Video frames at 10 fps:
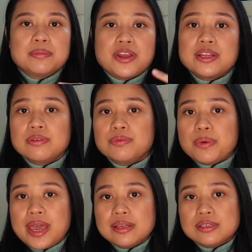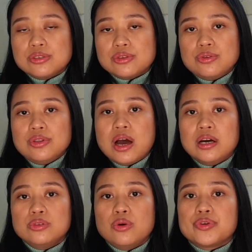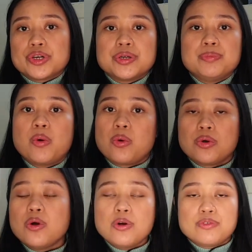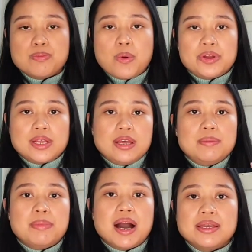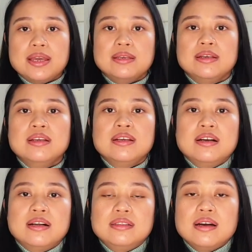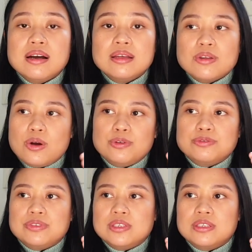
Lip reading: creative ways to not go overboard in buying a lot of